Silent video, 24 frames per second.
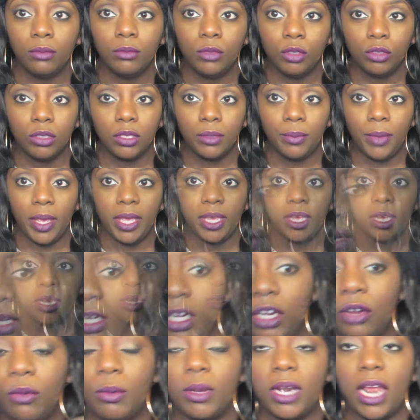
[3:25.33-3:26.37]
using makeup.
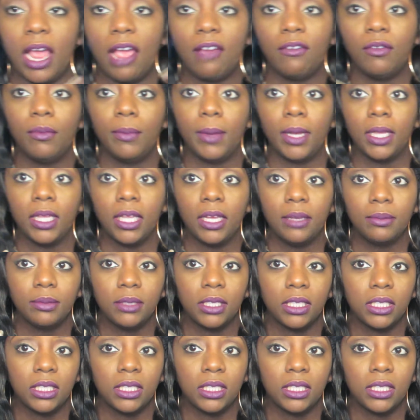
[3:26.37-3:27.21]
Wondering what I have on my lips.